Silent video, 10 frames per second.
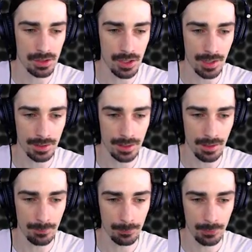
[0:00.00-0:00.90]
is not
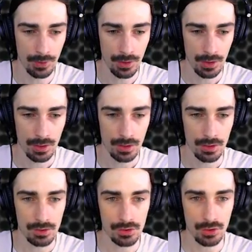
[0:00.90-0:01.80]
enough.
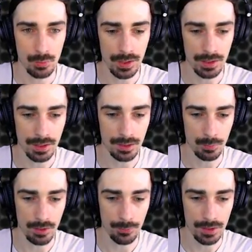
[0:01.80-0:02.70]
So we need,
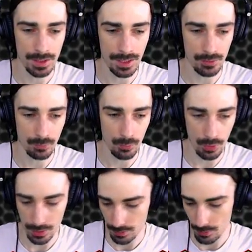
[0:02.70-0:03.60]
what if we attach
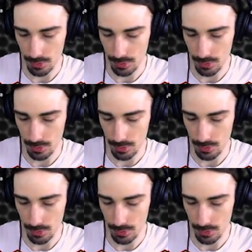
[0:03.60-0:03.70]
one